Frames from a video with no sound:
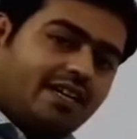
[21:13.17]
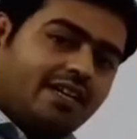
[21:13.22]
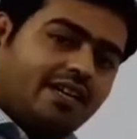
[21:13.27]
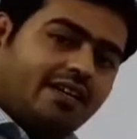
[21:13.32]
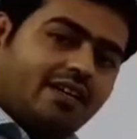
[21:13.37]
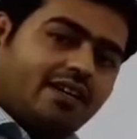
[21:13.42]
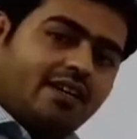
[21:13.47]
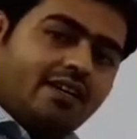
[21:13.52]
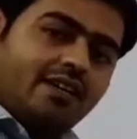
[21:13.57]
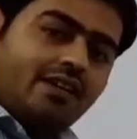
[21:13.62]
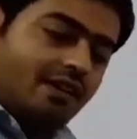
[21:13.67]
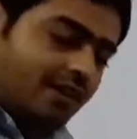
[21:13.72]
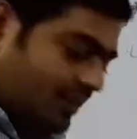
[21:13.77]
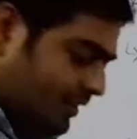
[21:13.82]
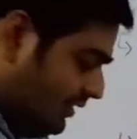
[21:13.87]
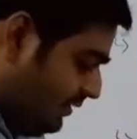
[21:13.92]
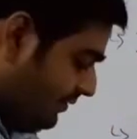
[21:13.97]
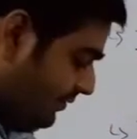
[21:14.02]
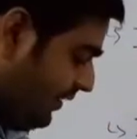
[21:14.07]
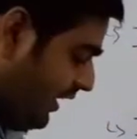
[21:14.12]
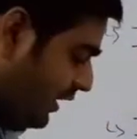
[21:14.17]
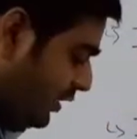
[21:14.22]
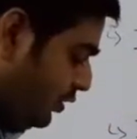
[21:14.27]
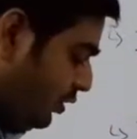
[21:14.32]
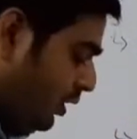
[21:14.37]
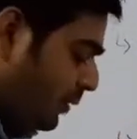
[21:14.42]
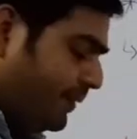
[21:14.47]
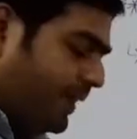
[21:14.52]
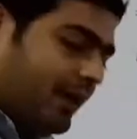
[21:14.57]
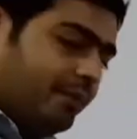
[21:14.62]
that value
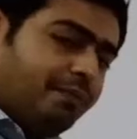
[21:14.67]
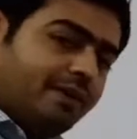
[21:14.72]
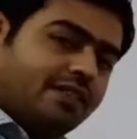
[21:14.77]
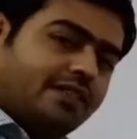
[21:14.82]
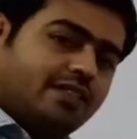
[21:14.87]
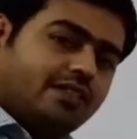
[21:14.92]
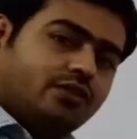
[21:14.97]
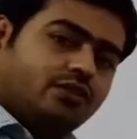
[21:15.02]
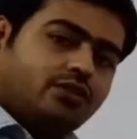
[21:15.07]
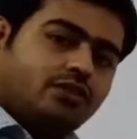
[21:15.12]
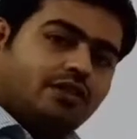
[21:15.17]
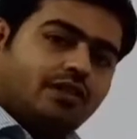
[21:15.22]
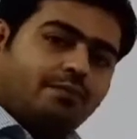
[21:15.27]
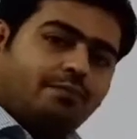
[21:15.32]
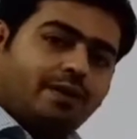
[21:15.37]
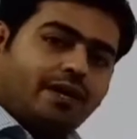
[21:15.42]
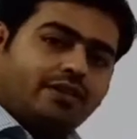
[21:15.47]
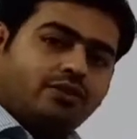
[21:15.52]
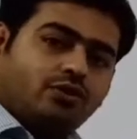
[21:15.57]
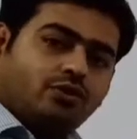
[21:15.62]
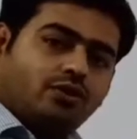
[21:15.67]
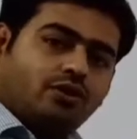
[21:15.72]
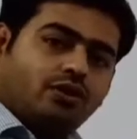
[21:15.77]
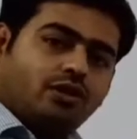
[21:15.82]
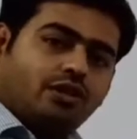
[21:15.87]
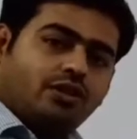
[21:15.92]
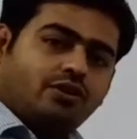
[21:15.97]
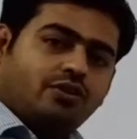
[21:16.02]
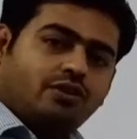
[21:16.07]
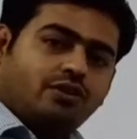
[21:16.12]
of capacitance depends
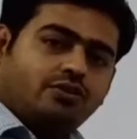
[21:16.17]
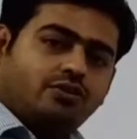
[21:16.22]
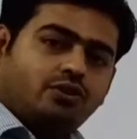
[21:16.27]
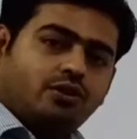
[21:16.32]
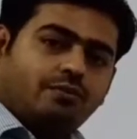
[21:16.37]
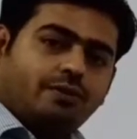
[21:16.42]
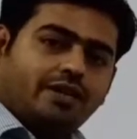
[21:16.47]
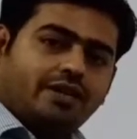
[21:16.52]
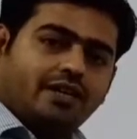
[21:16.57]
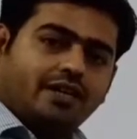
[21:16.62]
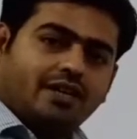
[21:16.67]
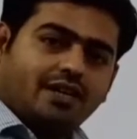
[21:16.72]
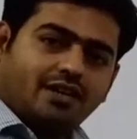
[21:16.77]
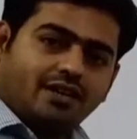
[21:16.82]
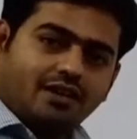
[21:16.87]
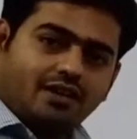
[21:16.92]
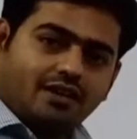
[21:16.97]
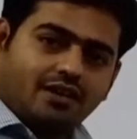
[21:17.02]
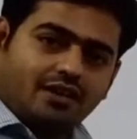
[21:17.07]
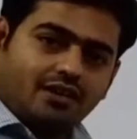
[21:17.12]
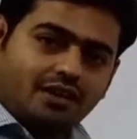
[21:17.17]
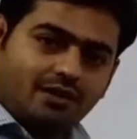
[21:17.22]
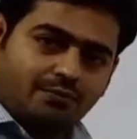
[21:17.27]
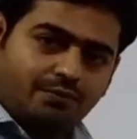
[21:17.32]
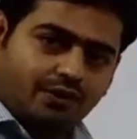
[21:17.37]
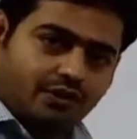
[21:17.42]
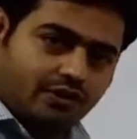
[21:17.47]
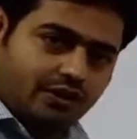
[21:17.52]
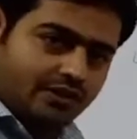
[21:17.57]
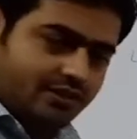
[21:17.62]
only on geometrical
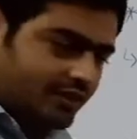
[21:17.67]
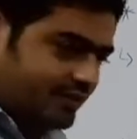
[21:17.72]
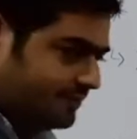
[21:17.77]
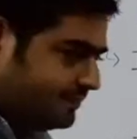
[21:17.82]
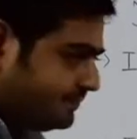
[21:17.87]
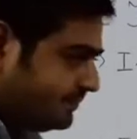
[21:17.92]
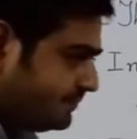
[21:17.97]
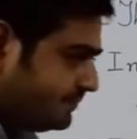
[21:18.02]
configuration.